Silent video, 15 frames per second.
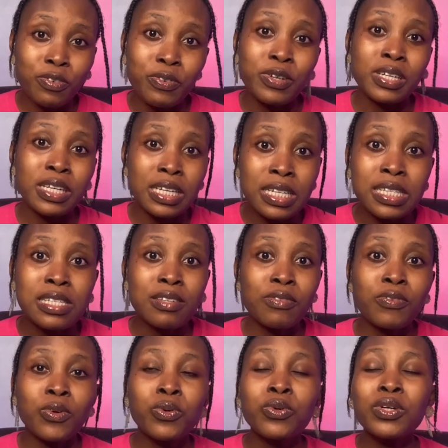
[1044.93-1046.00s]
for the
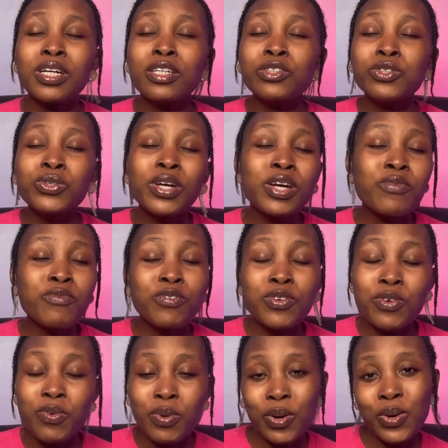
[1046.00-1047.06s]
interview. You can do a
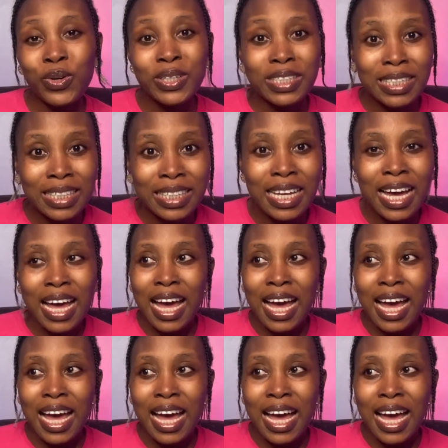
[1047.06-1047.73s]
video recording.